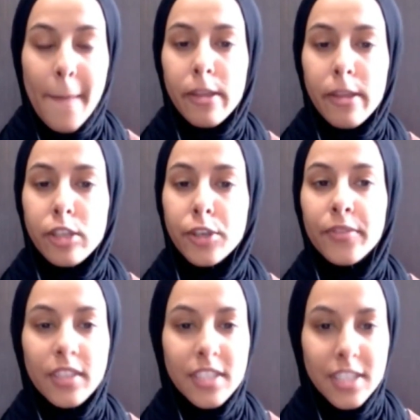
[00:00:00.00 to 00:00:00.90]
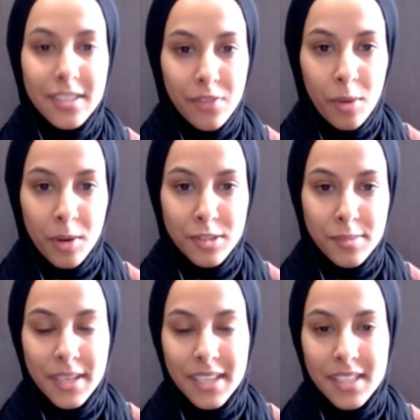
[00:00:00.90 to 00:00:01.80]
So, first and foremost,
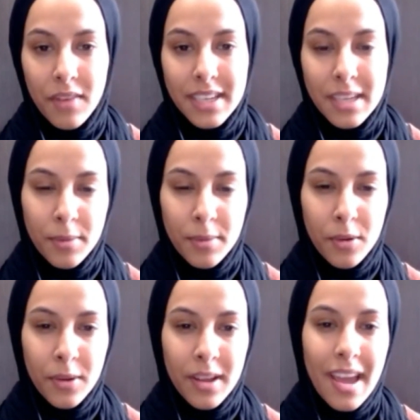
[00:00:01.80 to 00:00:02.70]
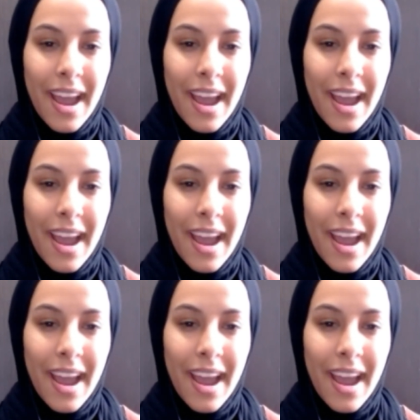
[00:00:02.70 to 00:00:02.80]
because of our typical